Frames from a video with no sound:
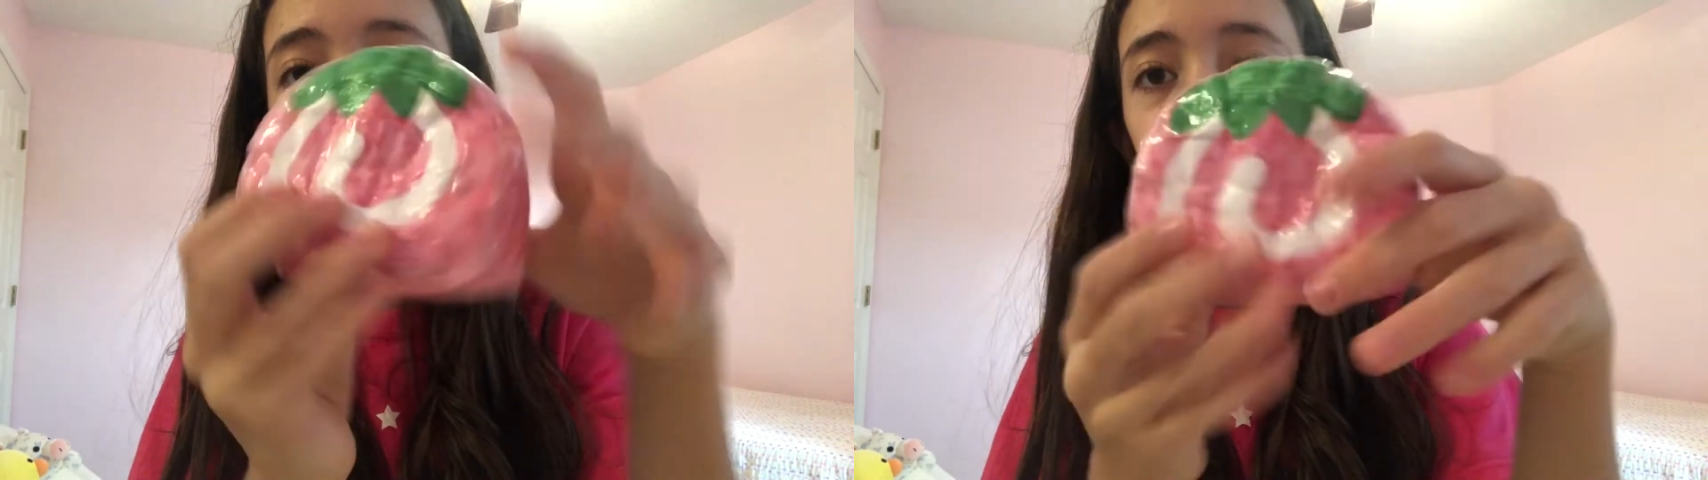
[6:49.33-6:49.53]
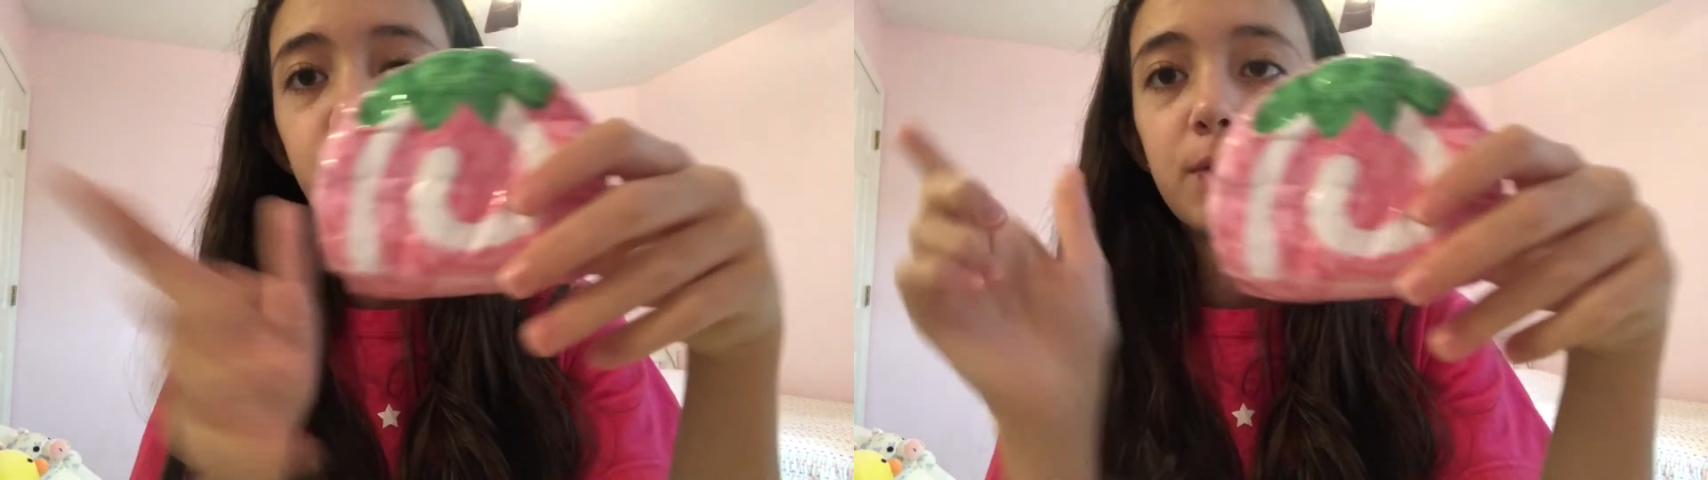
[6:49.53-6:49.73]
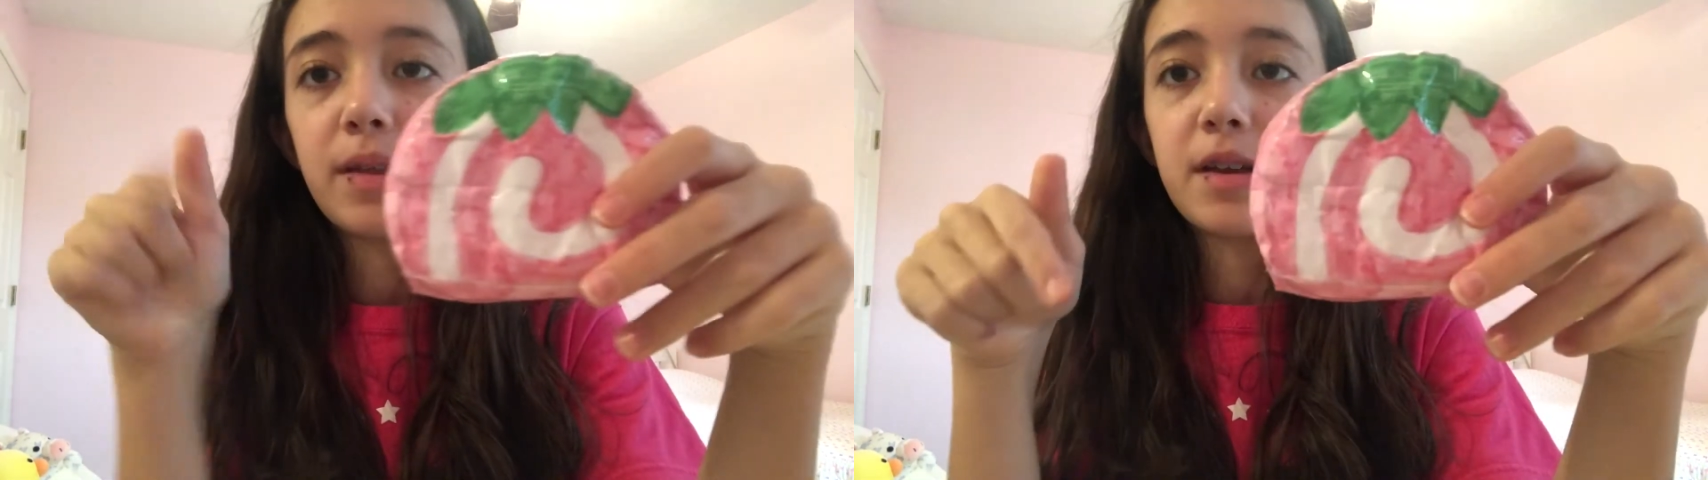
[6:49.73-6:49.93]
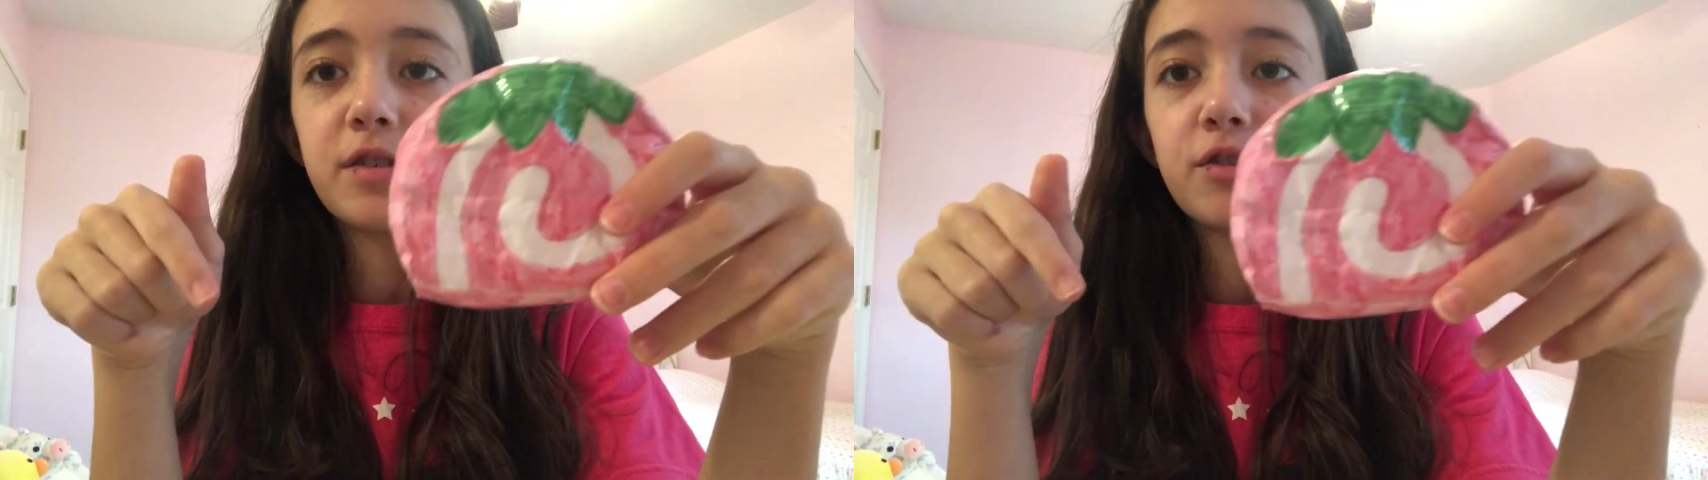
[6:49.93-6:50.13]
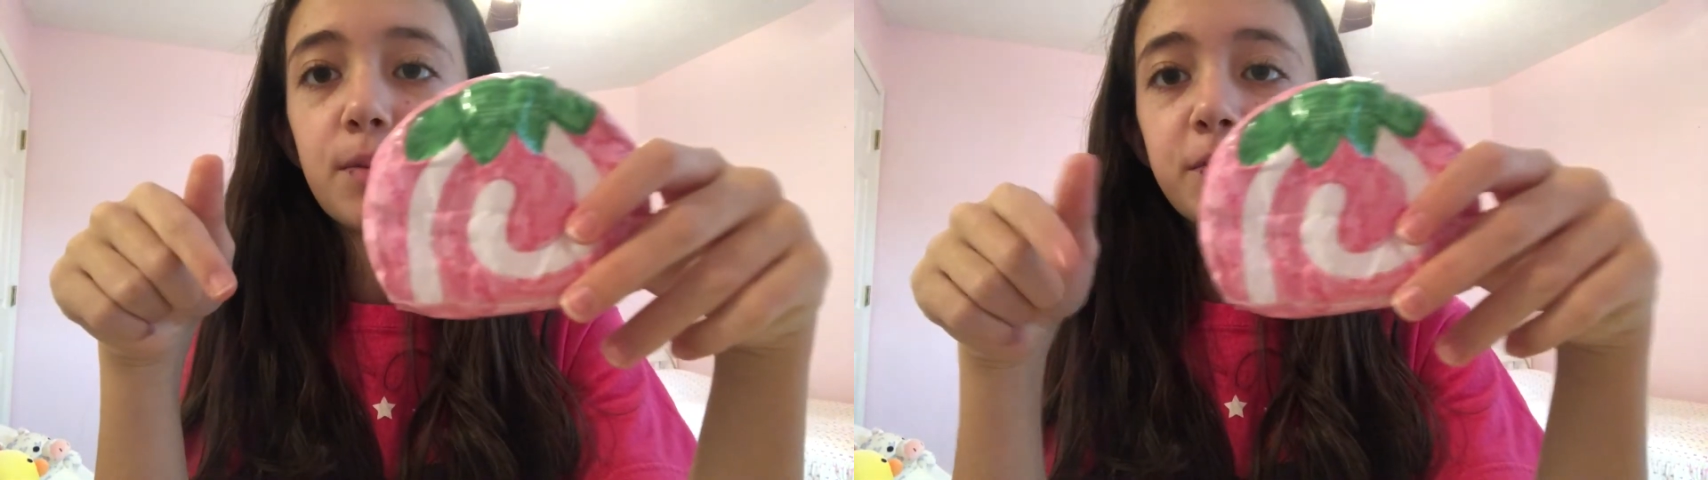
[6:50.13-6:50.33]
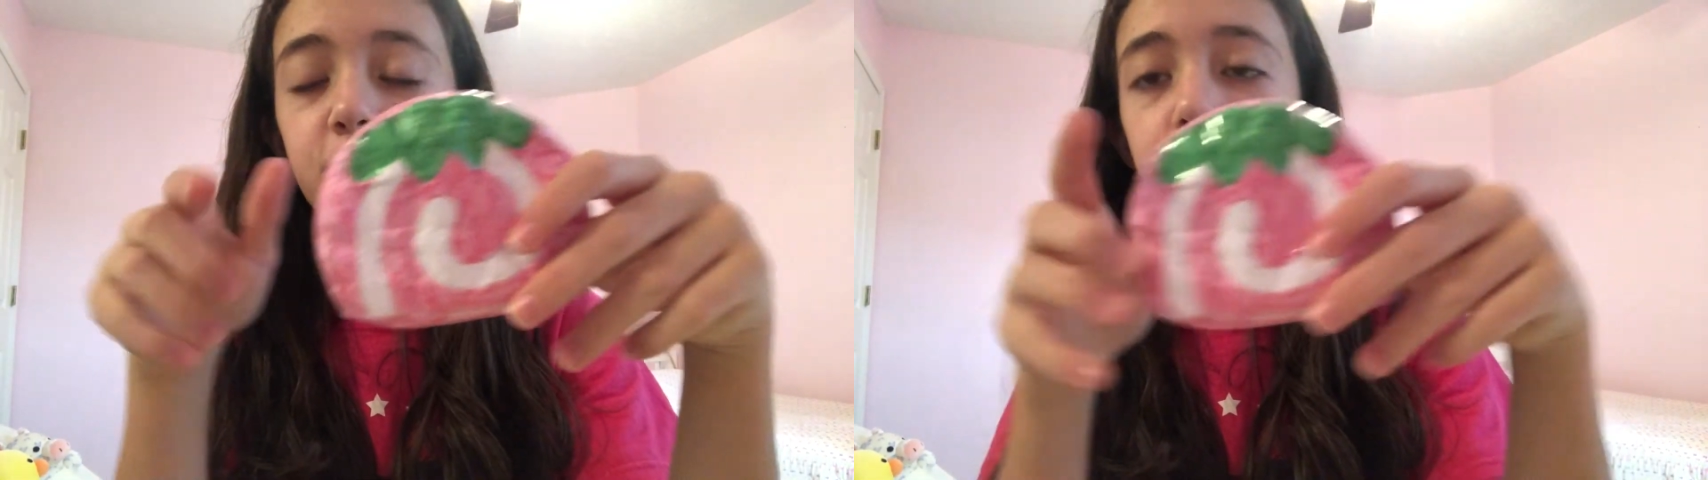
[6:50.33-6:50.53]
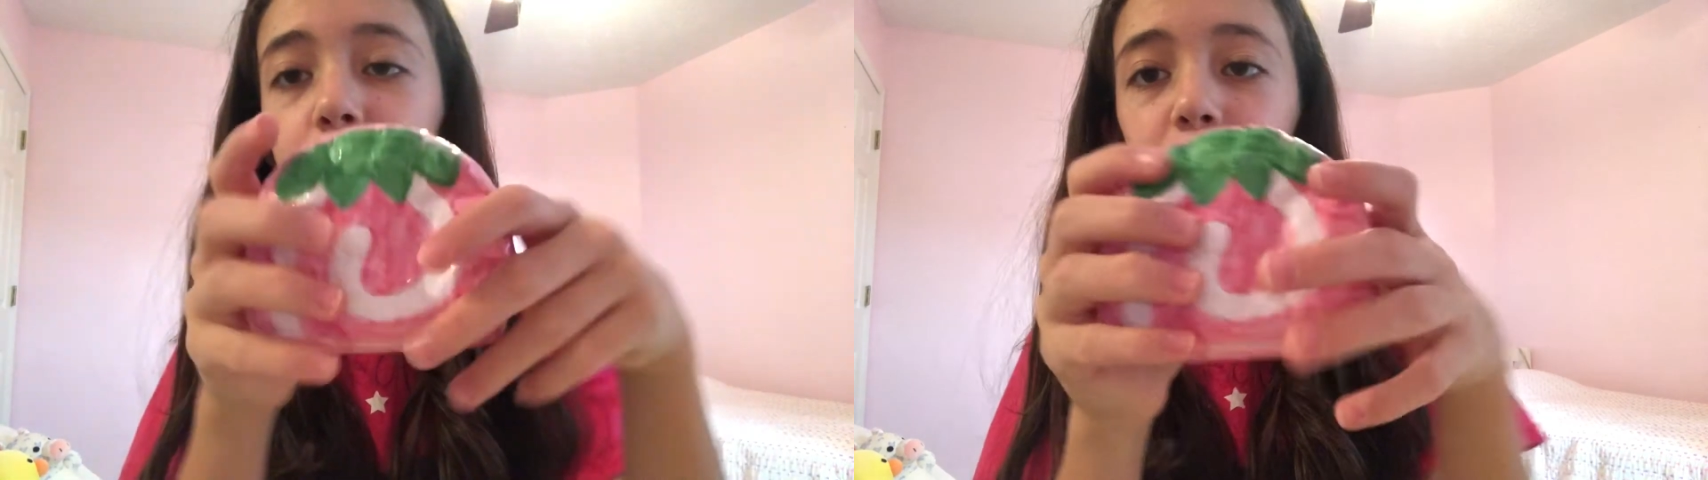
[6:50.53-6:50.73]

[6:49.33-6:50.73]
which will be in the description.